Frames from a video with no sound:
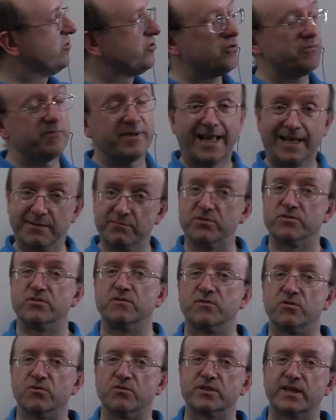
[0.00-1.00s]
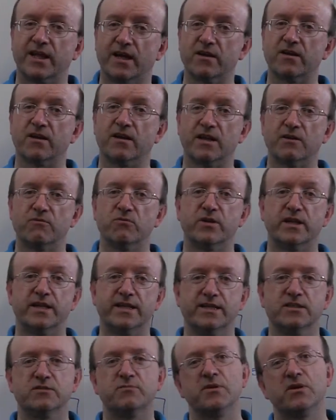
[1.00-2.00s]
you should be able to, of course, calculate what it
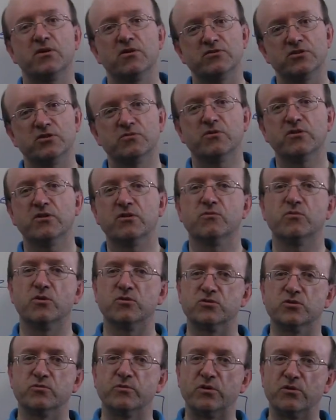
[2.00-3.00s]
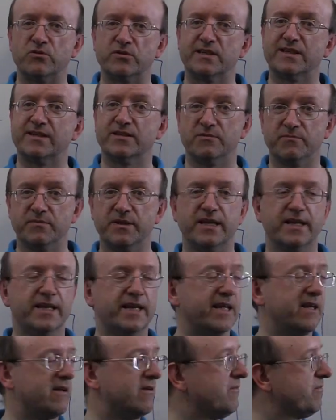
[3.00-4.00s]
is, because it's one of the ones that we looked at the
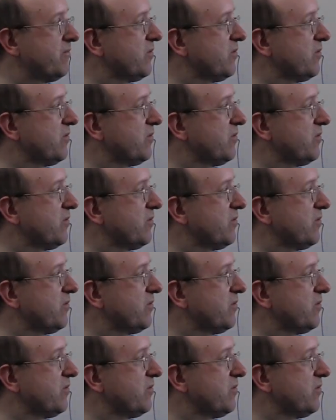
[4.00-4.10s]
beginning